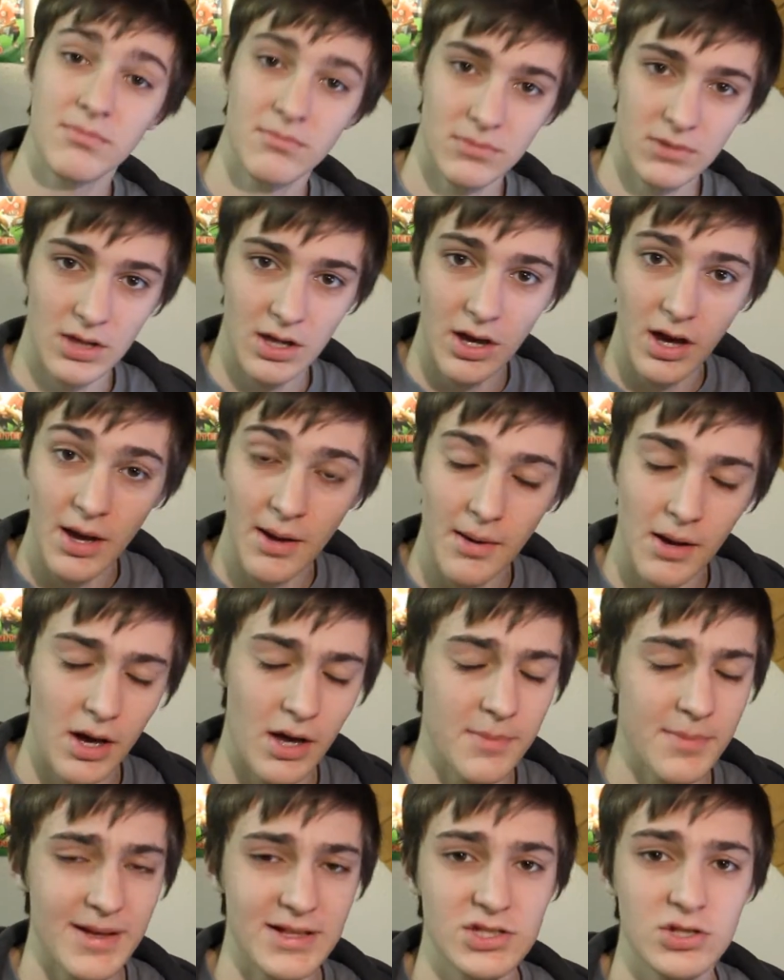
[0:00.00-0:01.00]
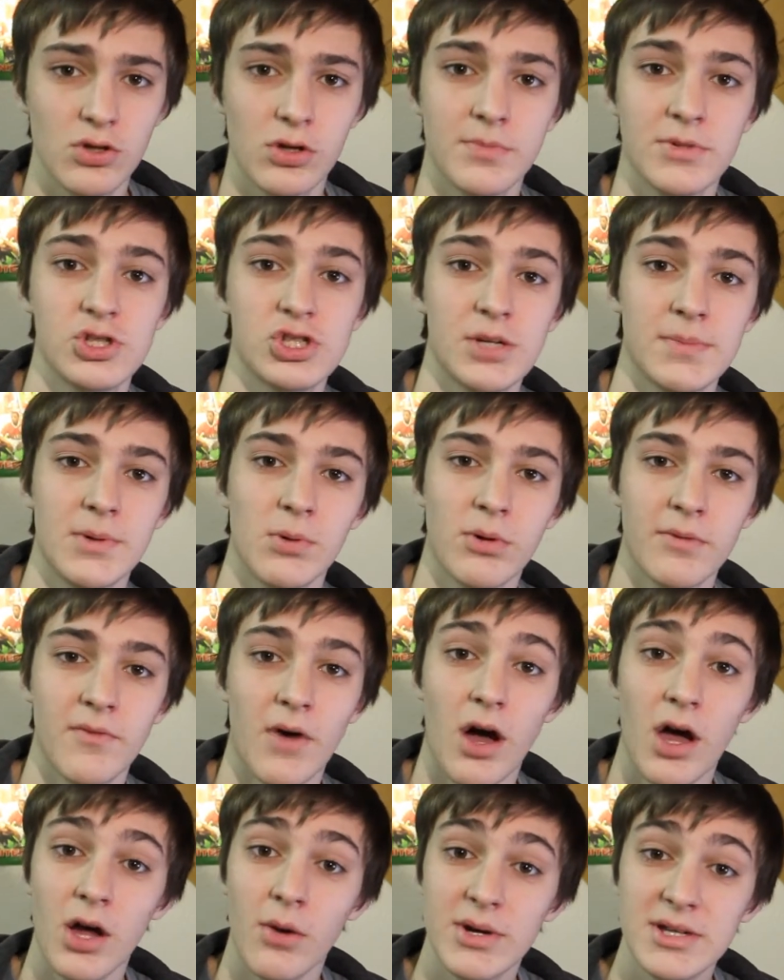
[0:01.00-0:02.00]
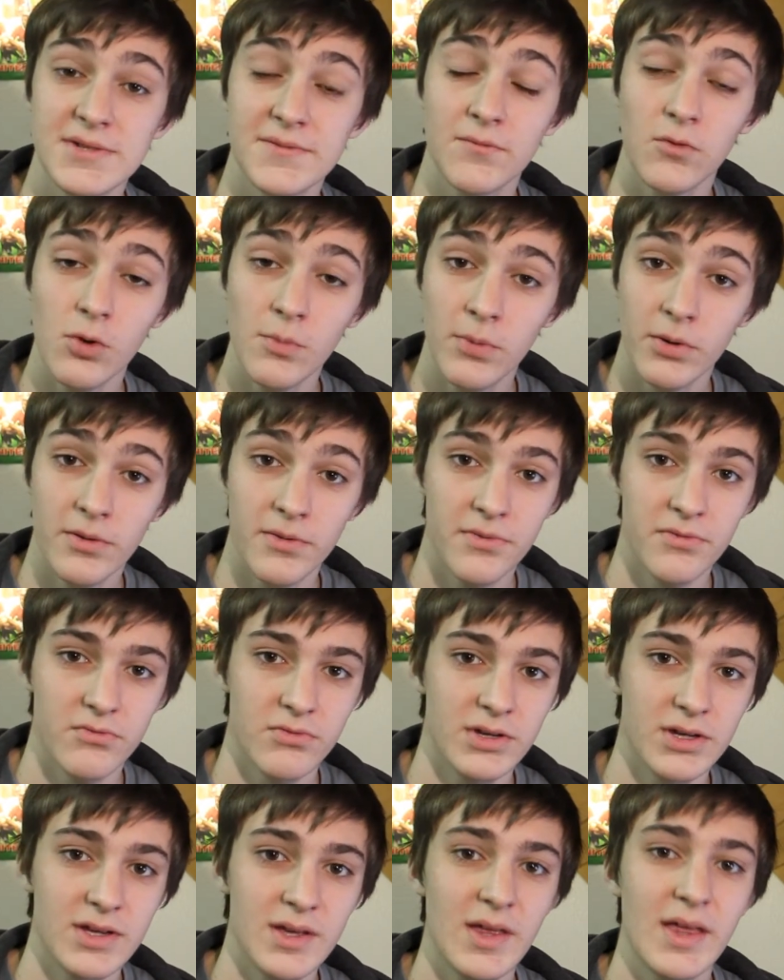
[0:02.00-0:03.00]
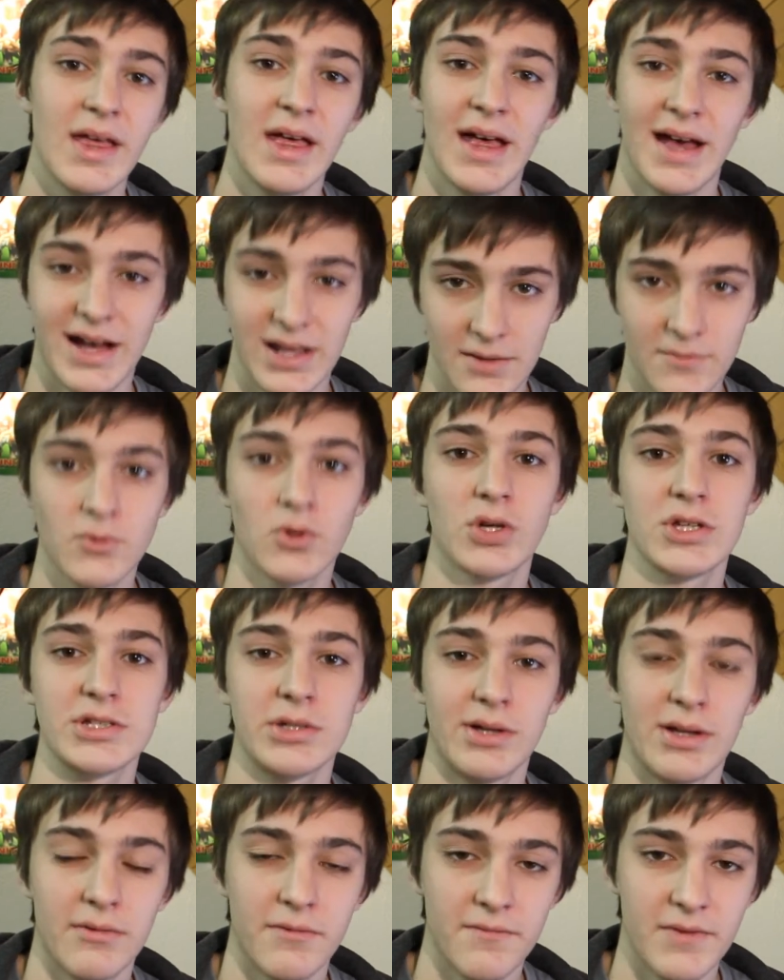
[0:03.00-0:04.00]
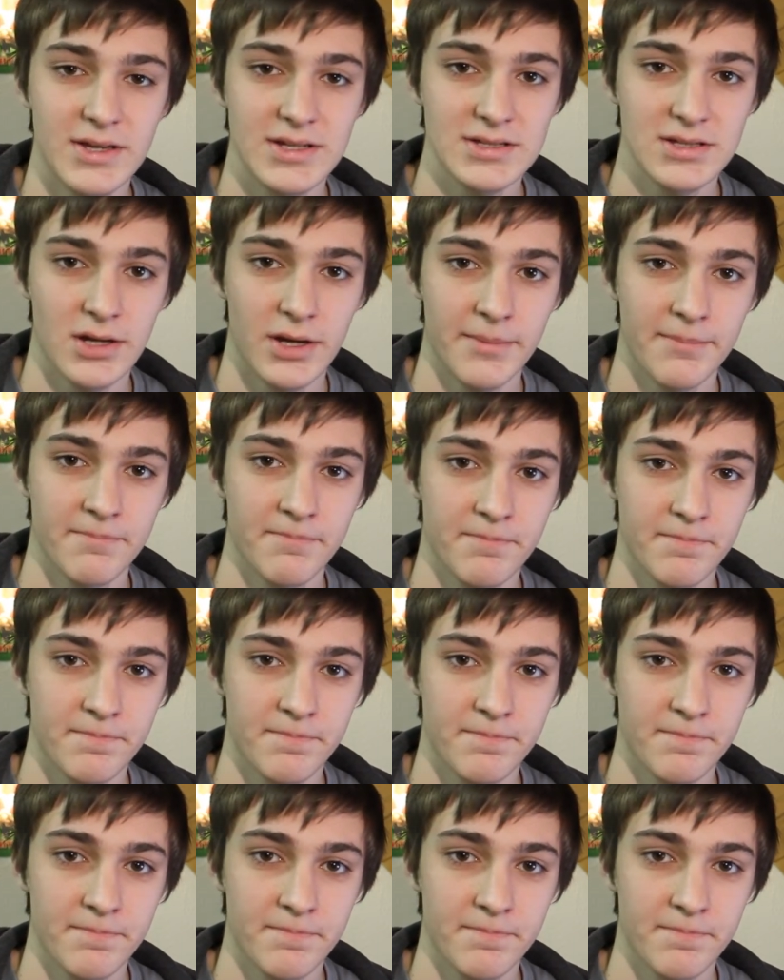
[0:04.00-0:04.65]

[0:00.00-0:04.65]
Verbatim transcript: The uh, iPad 2 will be shipping with iOS 4.3 and of course it will have FaceTime.